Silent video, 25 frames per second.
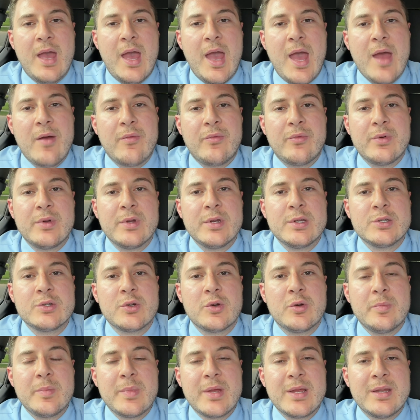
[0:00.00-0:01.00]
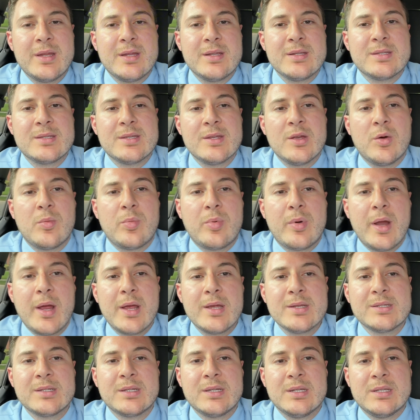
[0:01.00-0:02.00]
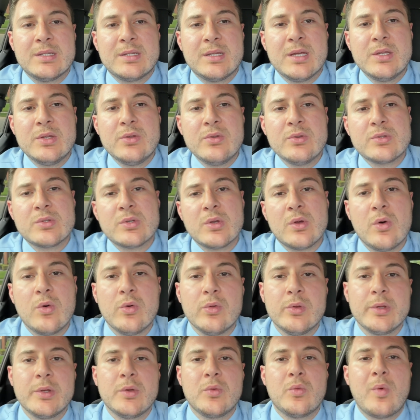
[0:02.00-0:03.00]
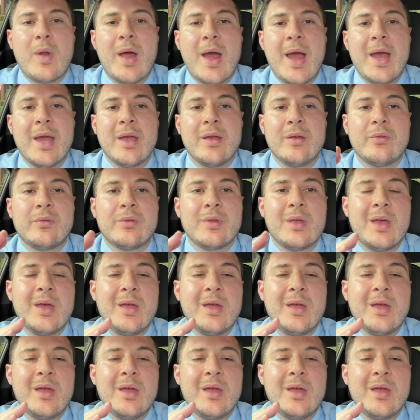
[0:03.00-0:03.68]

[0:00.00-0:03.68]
average or median sale price continues to only rise